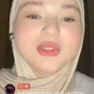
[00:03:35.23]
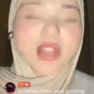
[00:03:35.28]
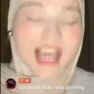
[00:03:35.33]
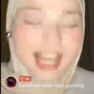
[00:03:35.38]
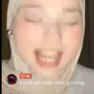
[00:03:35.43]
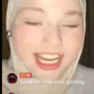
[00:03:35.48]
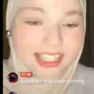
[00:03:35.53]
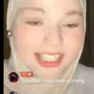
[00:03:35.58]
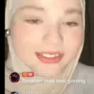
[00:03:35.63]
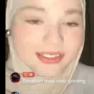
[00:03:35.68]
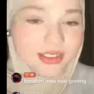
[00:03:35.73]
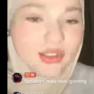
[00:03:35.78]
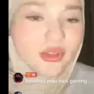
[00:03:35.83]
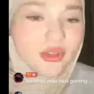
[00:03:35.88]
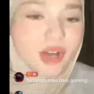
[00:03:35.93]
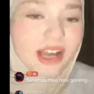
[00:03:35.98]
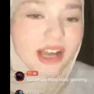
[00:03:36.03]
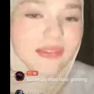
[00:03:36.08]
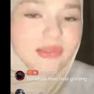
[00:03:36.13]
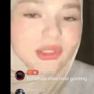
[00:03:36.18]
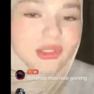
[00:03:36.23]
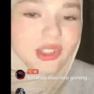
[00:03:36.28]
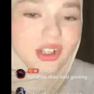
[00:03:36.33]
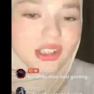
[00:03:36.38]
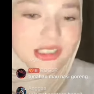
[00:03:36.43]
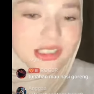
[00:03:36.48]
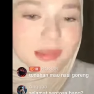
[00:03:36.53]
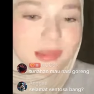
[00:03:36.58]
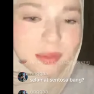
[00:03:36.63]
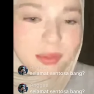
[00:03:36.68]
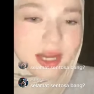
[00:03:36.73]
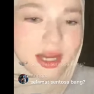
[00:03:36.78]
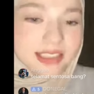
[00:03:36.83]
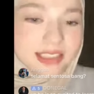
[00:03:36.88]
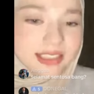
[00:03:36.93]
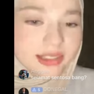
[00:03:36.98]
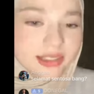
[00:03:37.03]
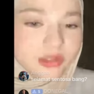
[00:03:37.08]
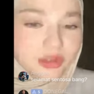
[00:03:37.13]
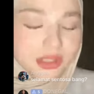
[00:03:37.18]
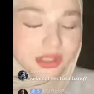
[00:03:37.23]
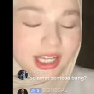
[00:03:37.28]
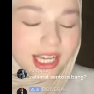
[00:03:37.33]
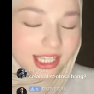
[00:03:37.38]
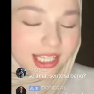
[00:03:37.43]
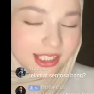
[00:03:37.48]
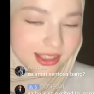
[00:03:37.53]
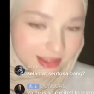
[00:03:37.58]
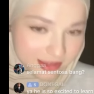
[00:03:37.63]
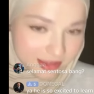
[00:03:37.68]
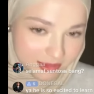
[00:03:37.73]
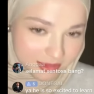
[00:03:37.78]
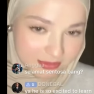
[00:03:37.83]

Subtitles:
Bahasa Tunahan. You have to call it Bahasa Tunahan.